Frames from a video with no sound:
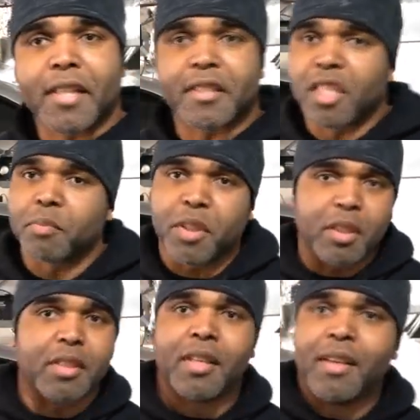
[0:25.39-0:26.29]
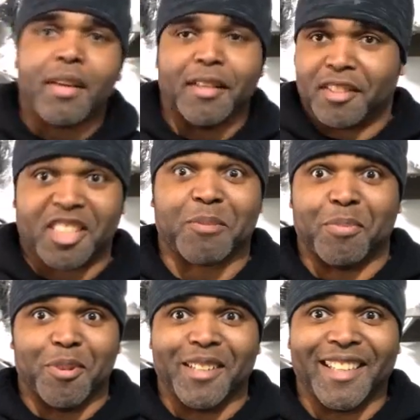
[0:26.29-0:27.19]
S S because it's
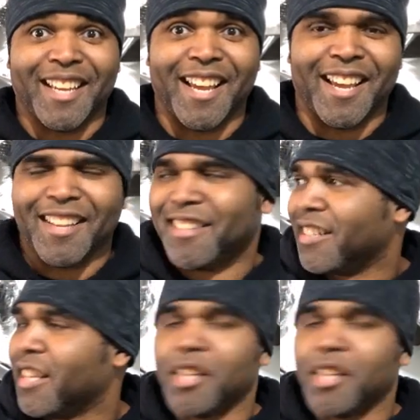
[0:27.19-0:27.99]
spring again,